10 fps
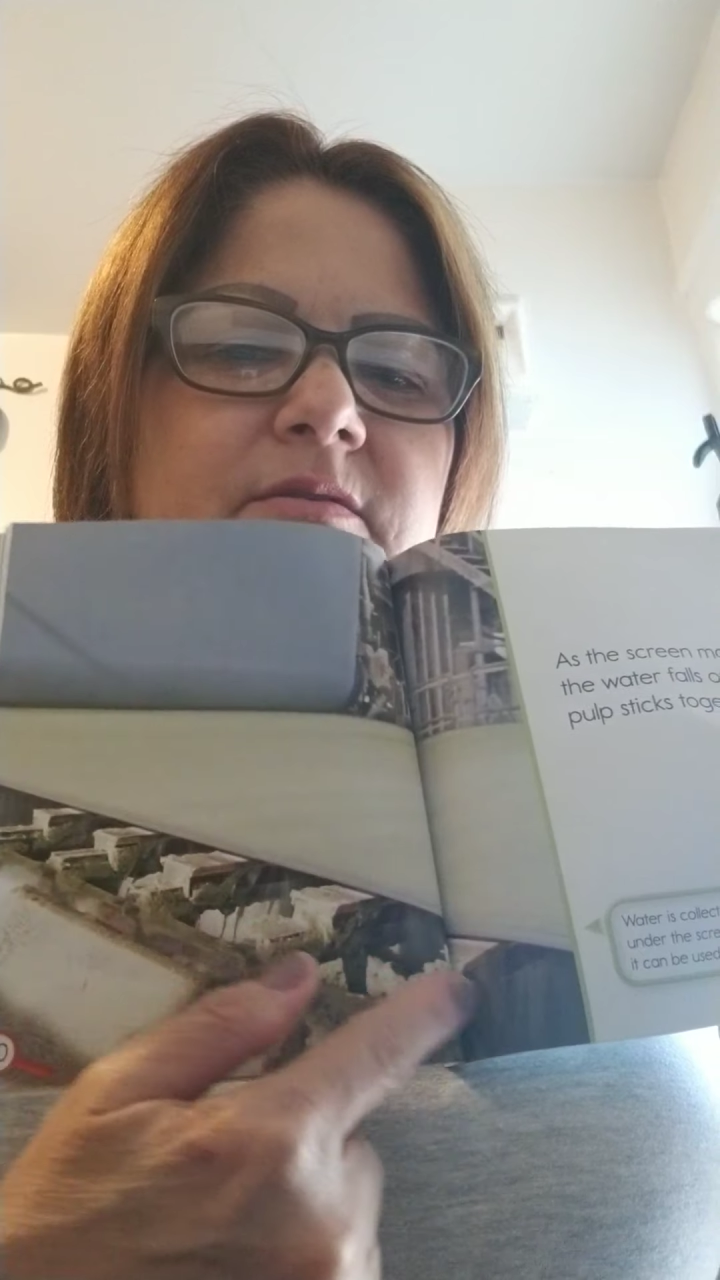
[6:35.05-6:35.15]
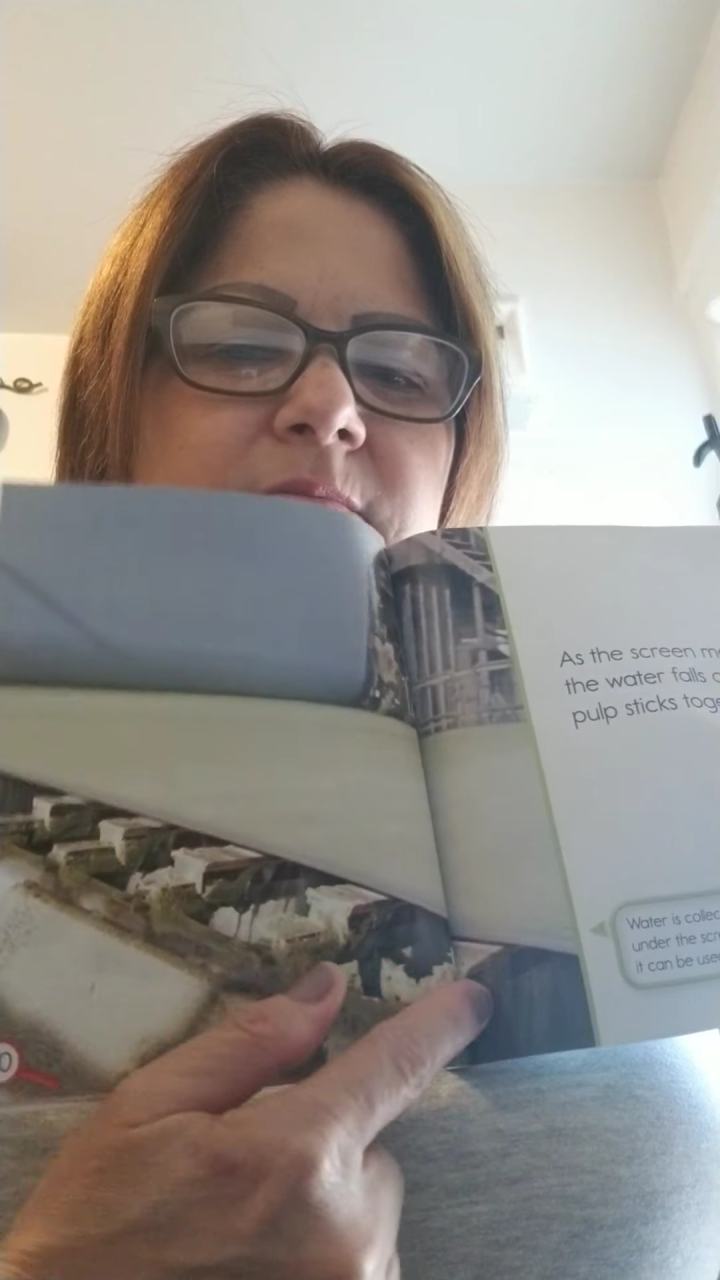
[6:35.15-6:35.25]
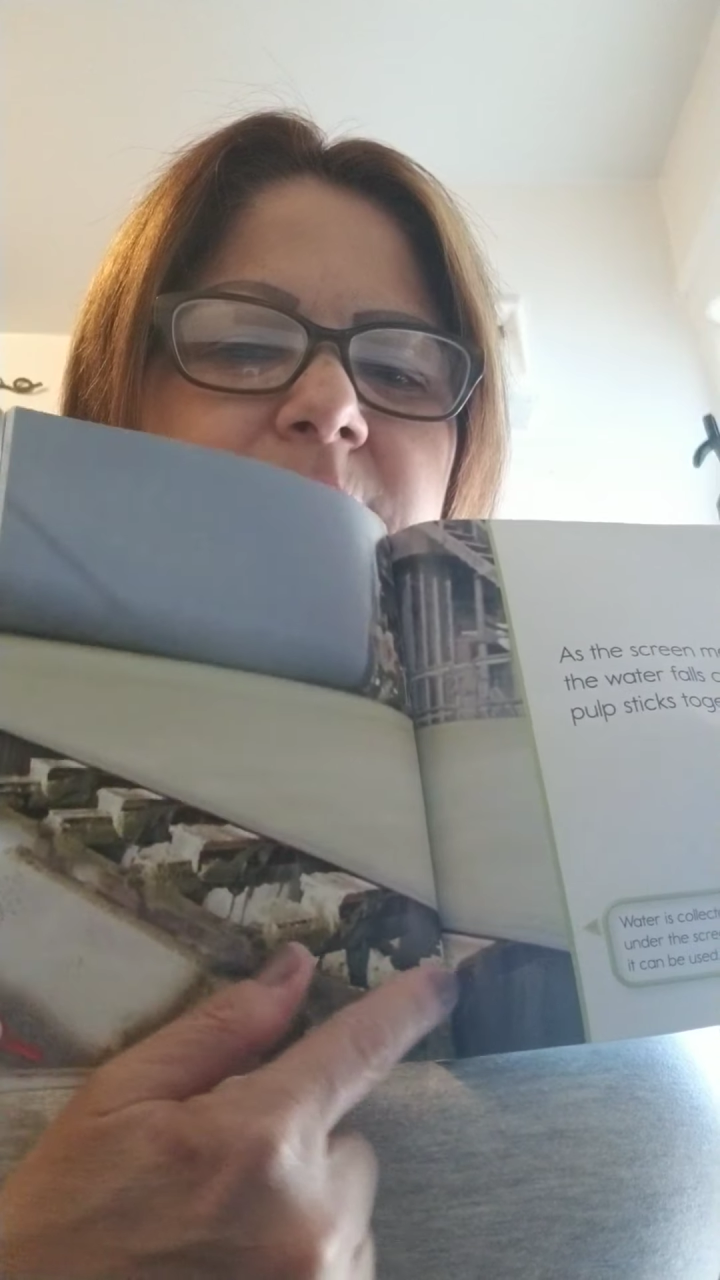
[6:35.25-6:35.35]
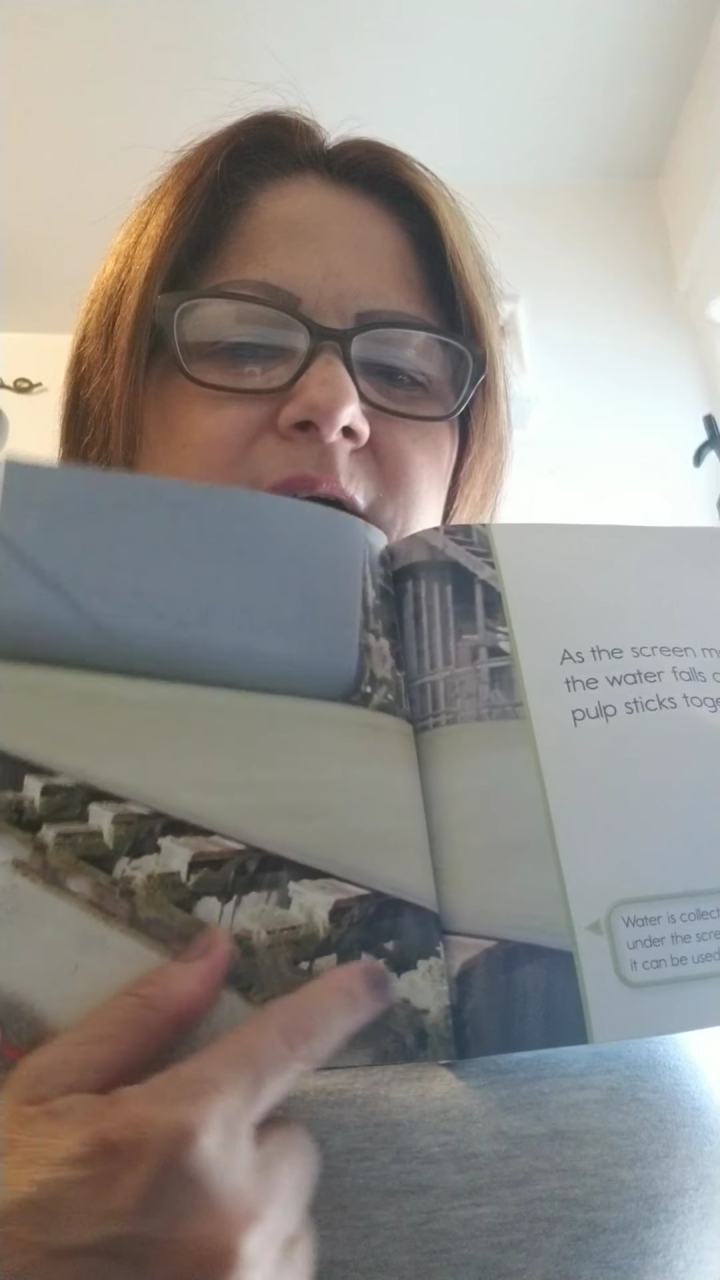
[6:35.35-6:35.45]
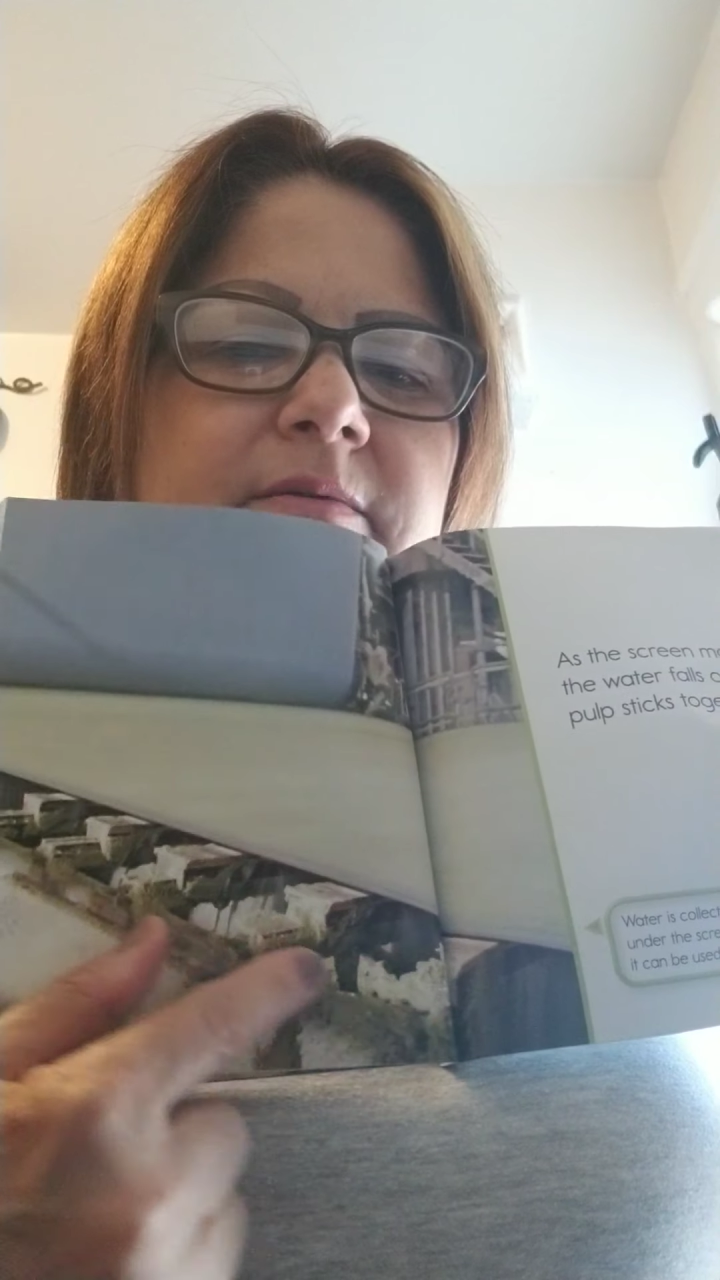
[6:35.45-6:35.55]

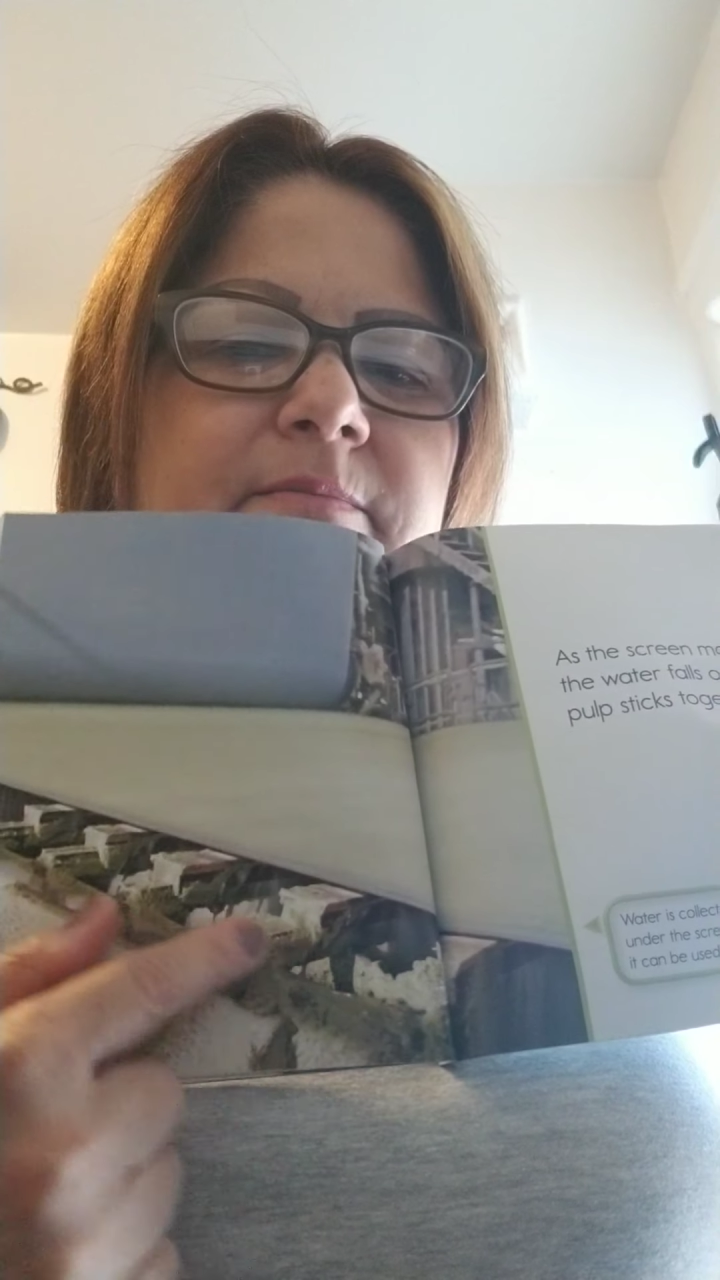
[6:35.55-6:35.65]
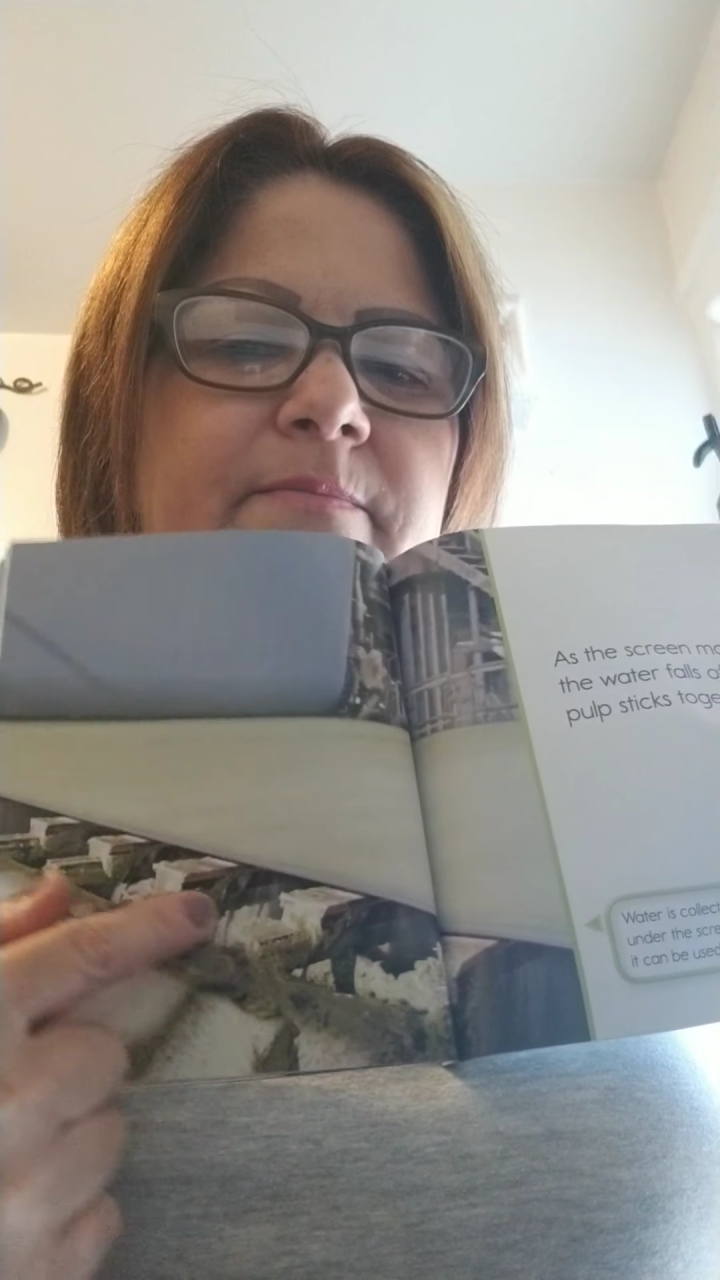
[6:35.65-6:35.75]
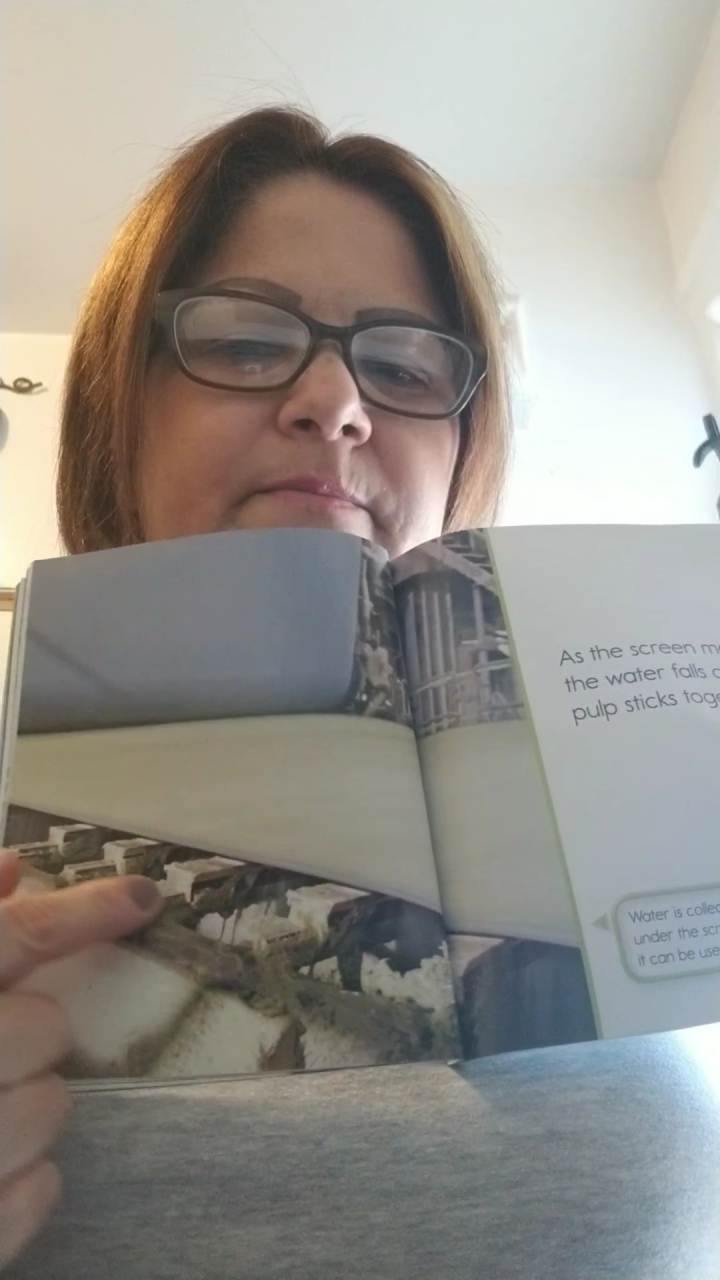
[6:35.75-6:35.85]
bottom.